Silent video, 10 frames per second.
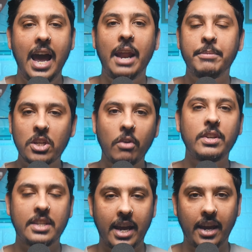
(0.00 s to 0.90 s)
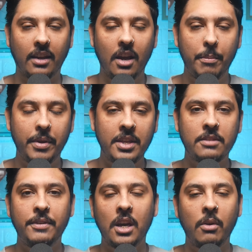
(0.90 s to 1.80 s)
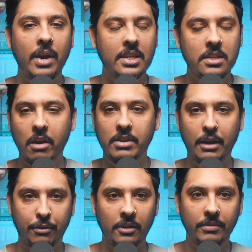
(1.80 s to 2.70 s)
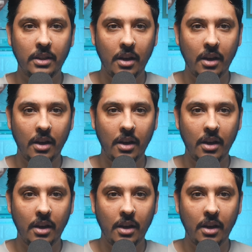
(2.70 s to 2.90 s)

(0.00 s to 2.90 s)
And I'm sorry to say, but this video is no different.